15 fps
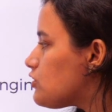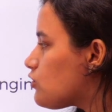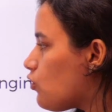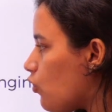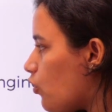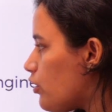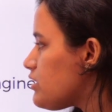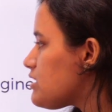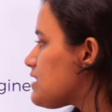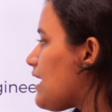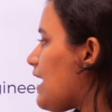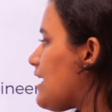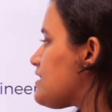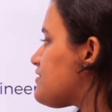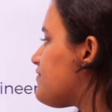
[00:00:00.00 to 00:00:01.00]
course
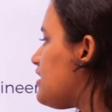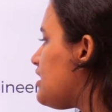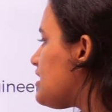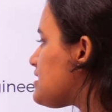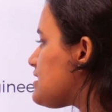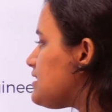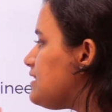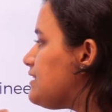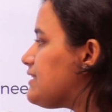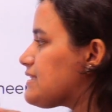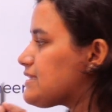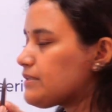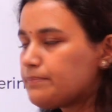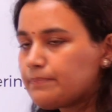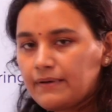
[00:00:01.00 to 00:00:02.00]
as well as the
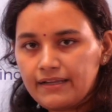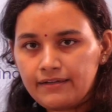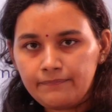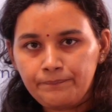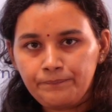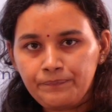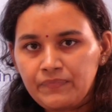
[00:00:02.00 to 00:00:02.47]
discipline,